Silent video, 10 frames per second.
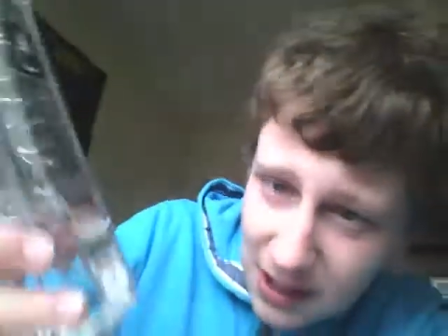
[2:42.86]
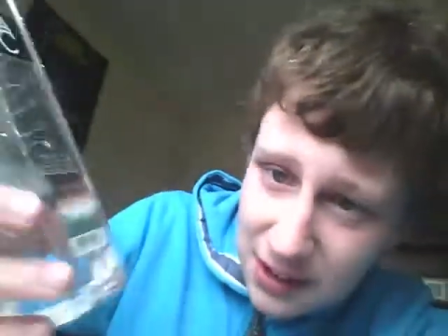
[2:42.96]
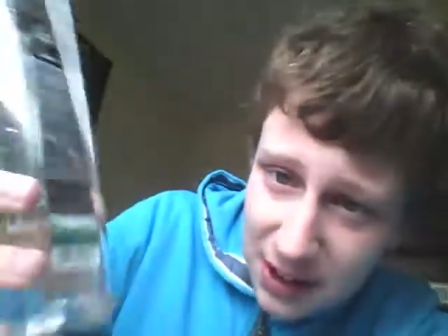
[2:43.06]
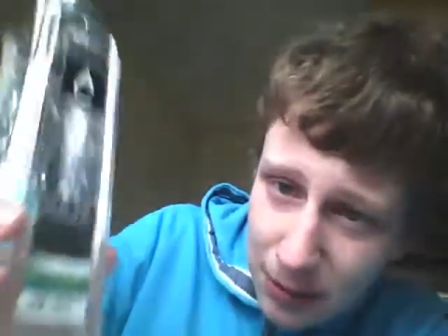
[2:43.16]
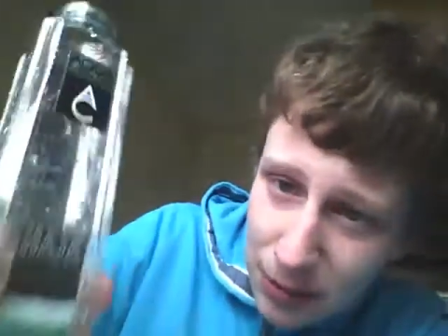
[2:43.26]

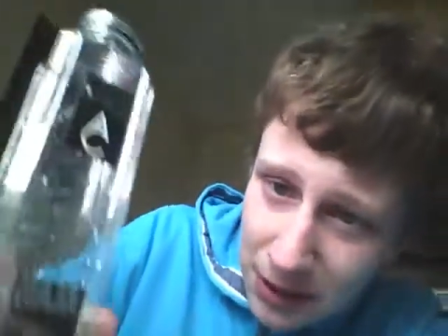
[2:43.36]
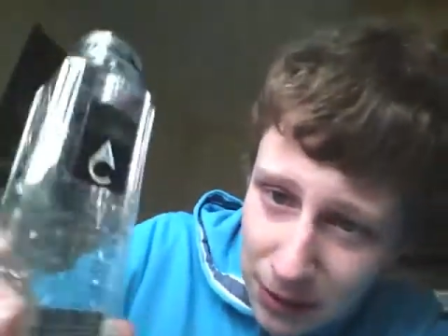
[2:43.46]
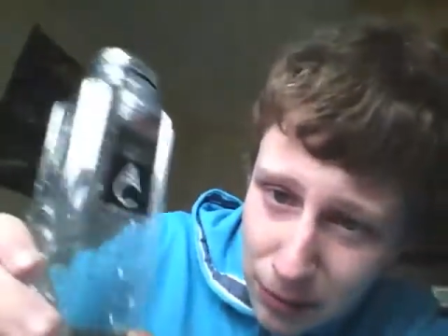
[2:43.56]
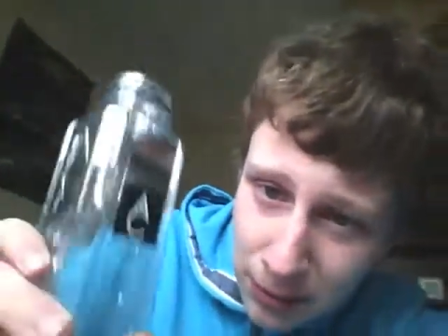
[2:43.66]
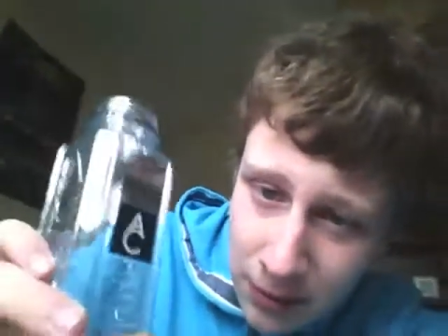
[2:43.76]
It's definitely
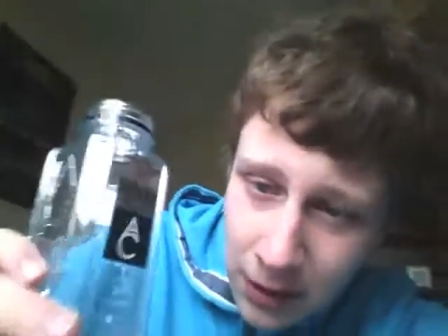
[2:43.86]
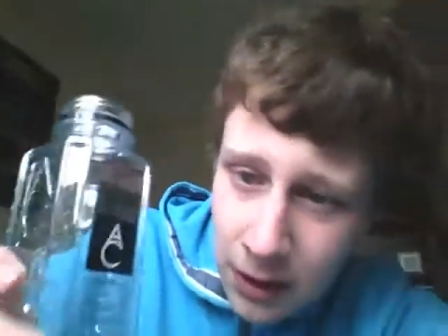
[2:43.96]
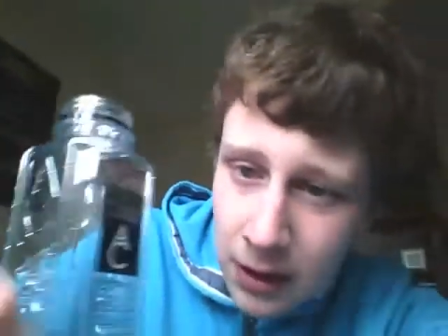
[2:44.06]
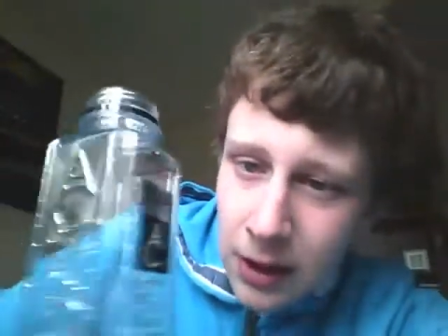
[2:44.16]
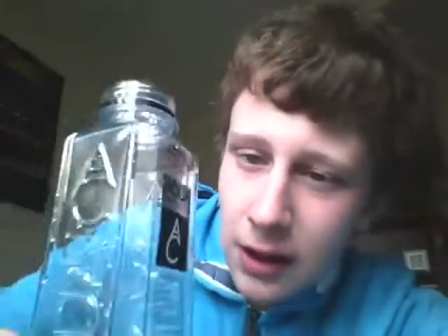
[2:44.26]
different.
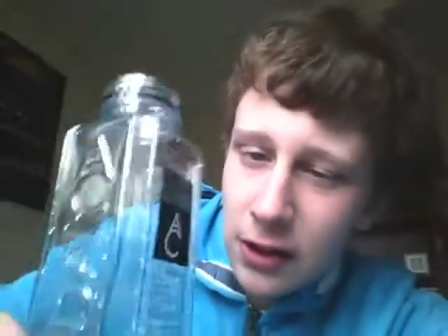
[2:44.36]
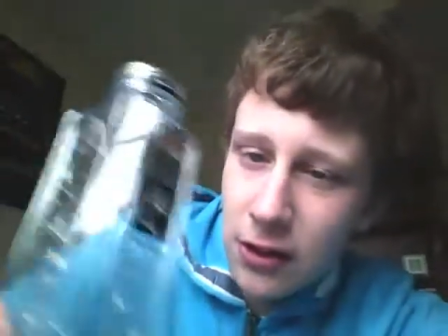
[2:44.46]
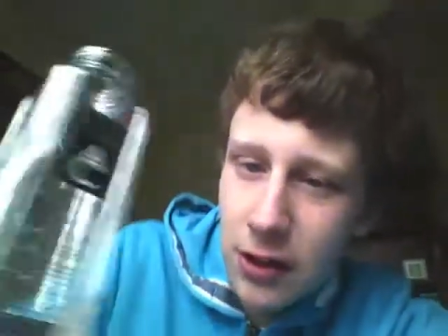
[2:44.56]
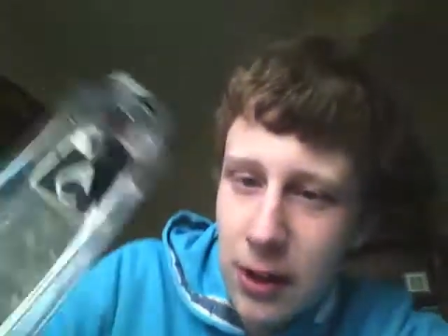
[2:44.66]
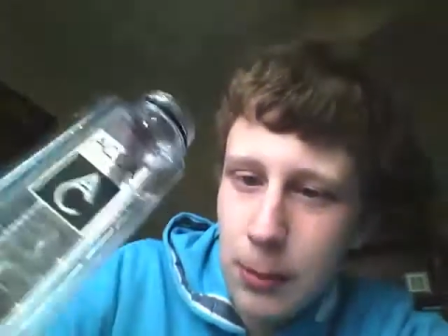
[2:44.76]

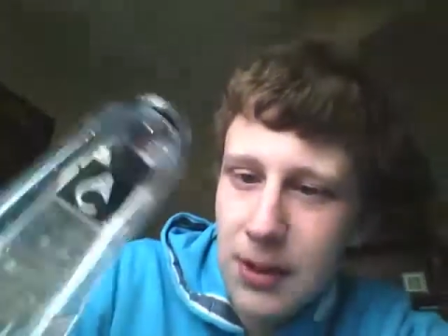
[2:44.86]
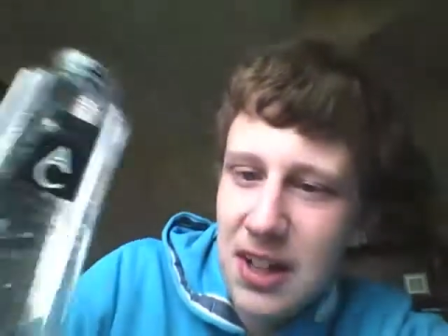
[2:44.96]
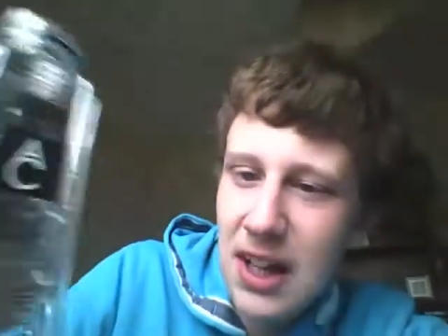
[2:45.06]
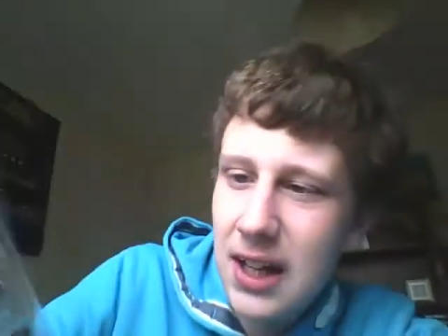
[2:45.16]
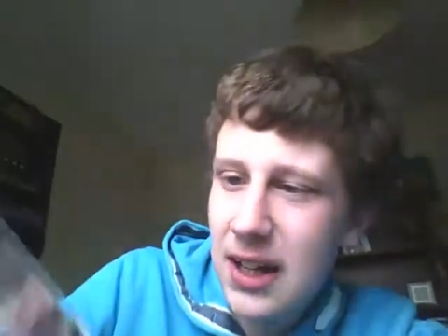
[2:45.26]
There's not that
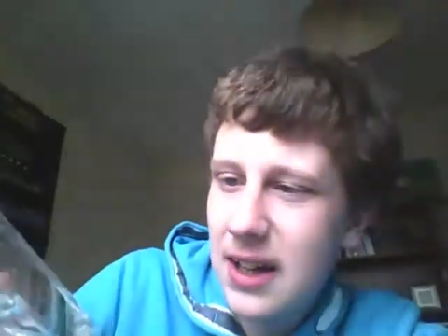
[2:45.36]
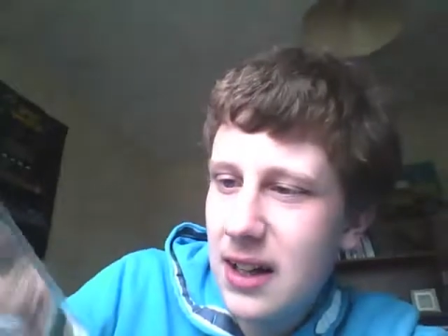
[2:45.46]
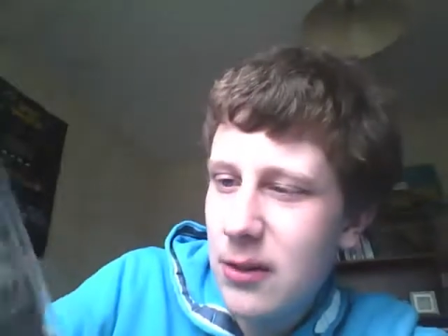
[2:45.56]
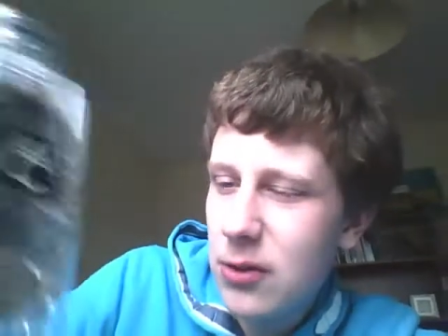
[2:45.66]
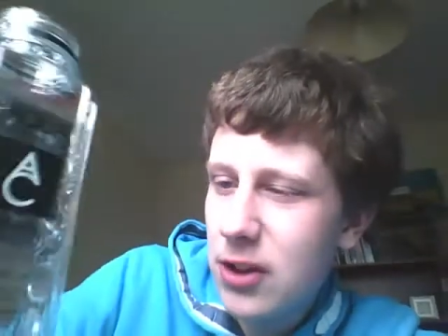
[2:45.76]
metallic
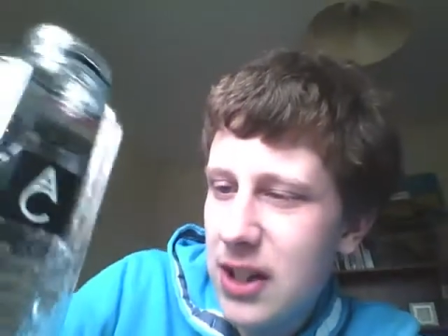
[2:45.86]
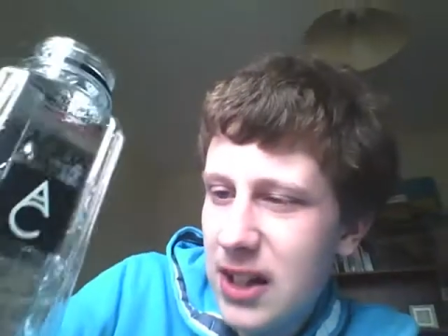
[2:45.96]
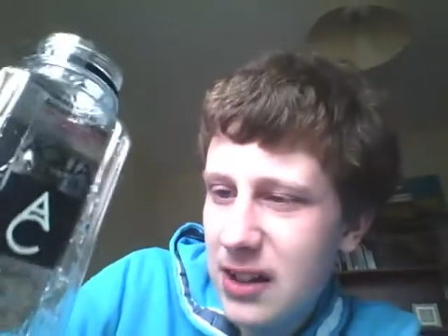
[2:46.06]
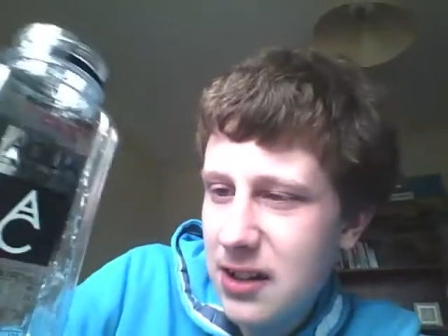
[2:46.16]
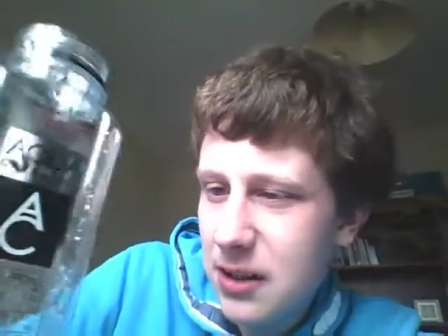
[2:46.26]

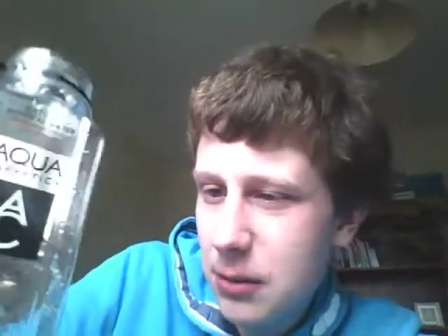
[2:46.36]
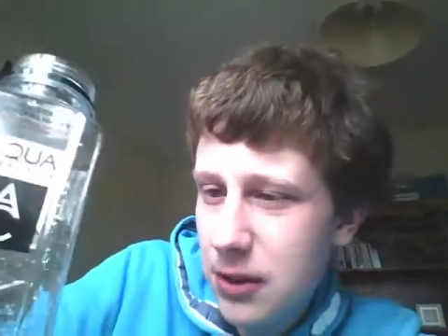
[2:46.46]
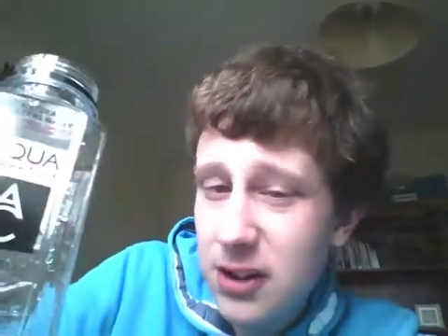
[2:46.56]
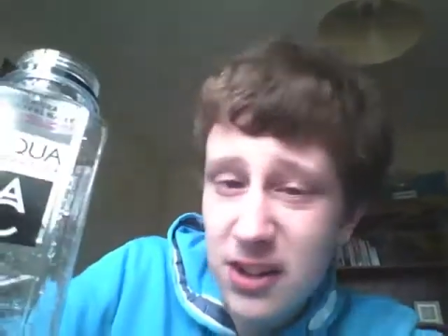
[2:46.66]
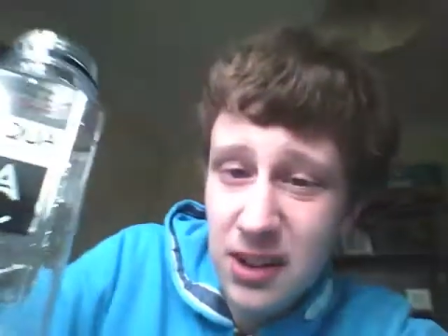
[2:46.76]
aftertaste,
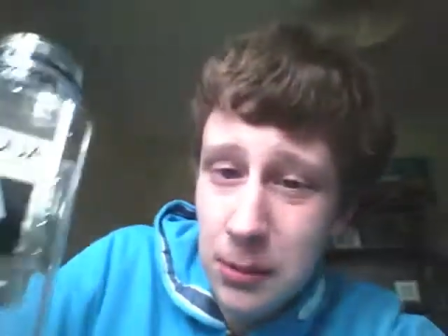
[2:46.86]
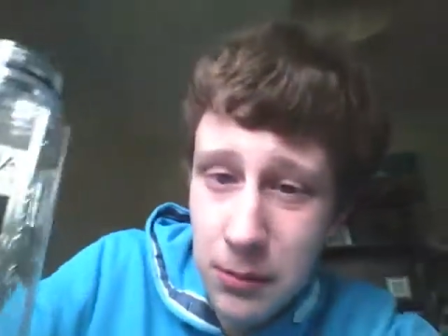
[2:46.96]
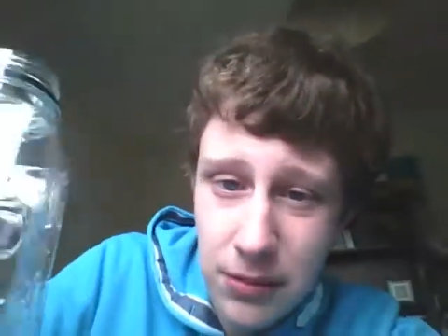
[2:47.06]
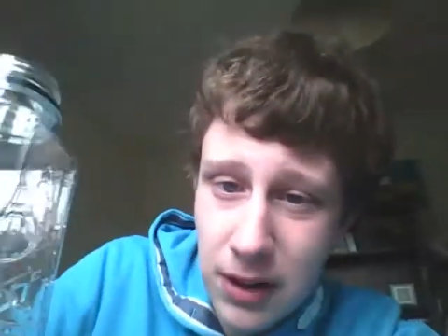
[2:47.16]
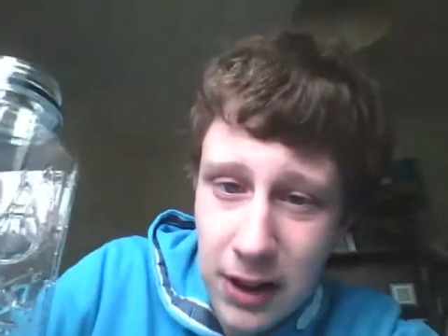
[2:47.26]
which
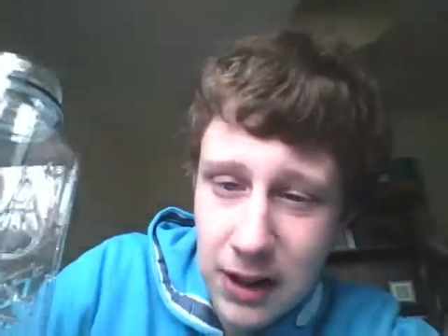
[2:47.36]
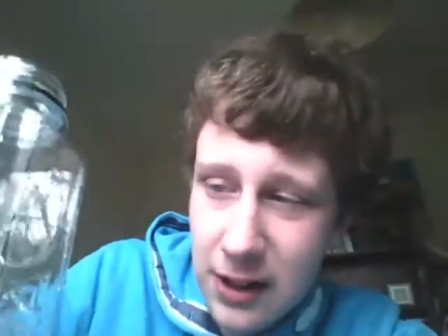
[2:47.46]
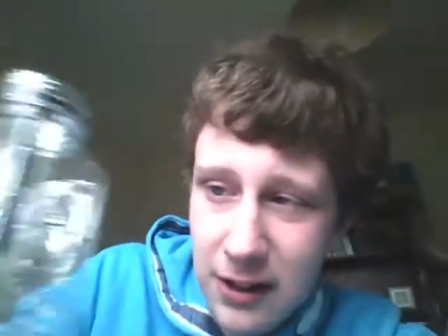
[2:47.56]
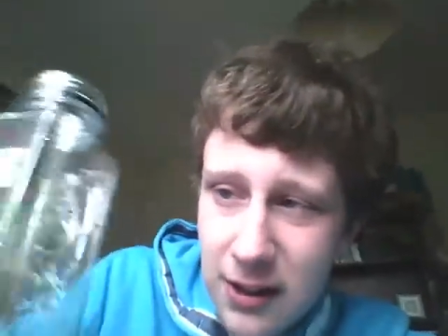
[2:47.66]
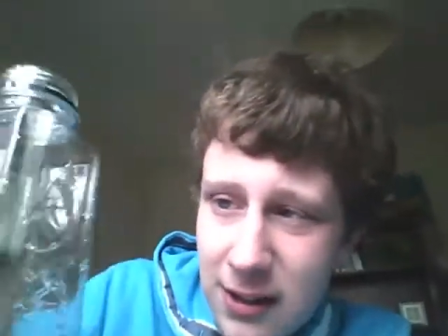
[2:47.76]
isn't very
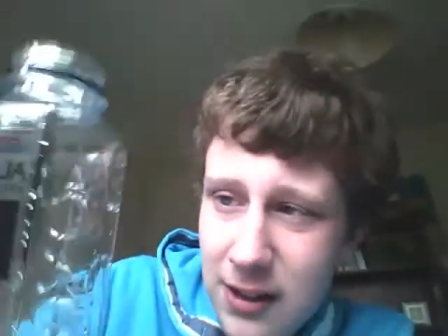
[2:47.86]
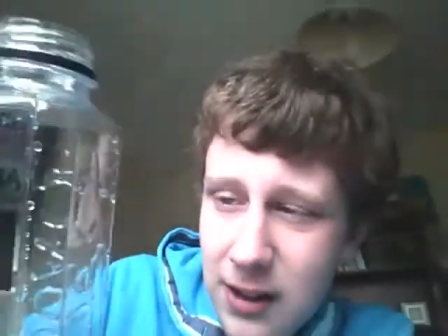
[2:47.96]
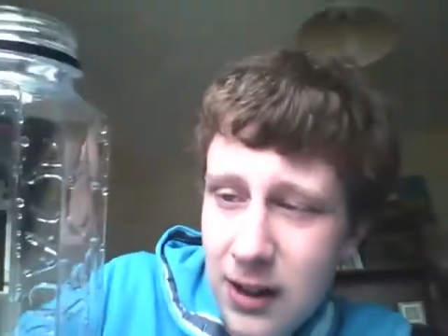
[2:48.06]
nice.